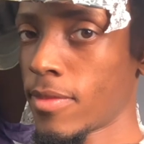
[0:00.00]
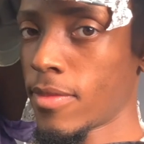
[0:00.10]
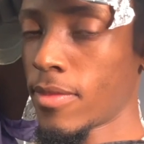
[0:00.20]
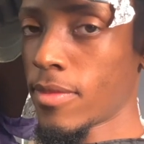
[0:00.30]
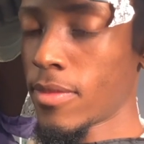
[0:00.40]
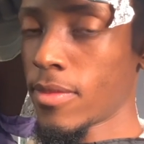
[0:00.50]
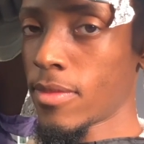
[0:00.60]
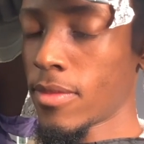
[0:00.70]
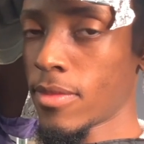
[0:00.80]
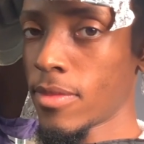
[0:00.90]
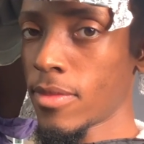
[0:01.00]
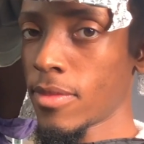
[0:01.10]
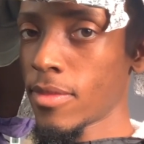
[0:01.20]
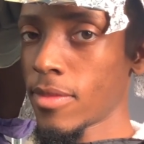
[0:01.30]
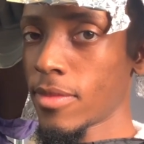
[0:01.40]

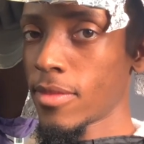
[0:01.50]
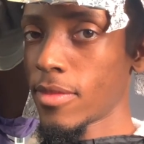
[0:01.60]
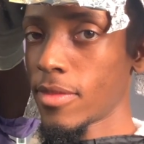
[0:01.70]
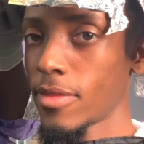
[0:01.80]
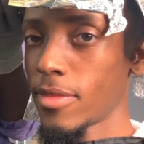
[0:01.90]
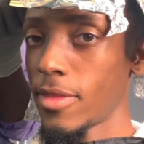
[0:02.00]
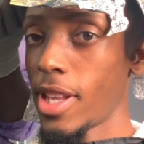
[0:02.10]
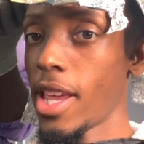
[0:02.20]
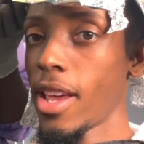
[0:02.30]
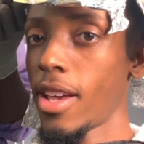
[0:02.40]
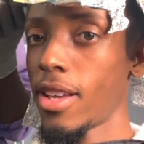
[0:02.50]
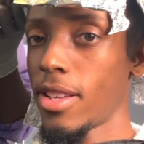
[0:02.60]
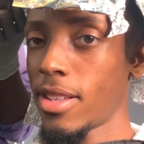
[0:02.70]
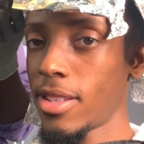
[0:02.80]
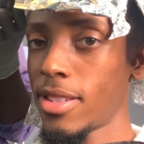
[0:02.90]

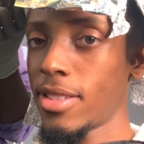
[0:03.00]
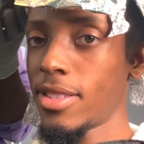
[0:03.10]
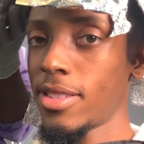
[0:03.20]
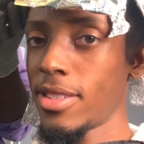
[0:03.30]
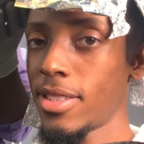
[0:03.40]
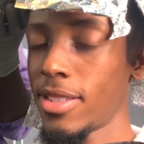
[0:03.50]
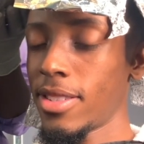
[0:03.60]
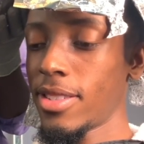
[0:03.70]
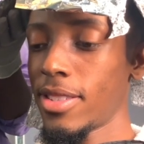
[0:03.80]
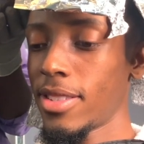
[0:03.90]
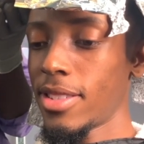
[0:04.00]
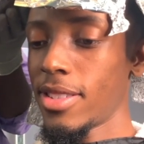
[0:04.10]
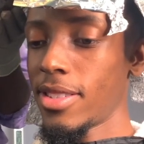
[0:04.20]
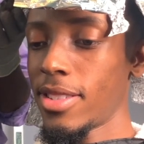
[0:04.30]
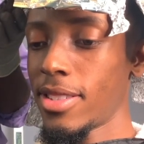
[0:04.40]

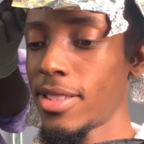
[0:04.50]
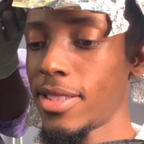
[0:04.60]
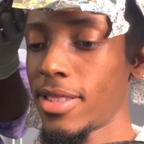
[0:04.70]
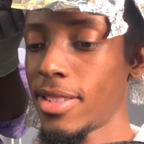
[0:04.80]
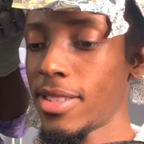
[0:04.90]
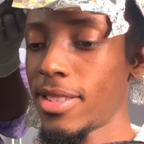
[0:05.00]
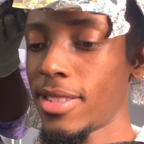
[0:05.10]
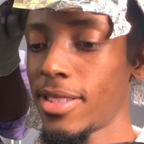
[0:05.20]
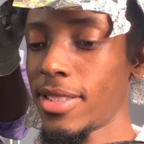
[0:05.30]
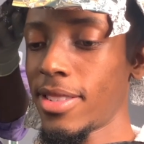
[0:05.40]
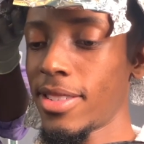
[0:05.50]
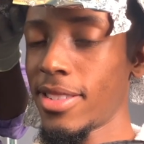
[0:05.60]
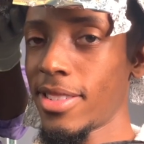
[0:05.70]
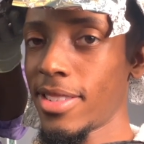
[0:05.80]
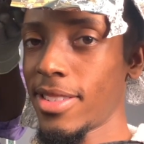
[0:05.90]

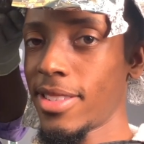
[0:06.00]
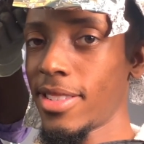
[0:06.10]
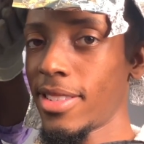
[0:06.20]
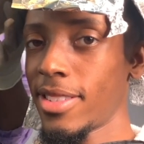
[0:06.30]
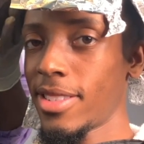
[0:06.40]
(silent)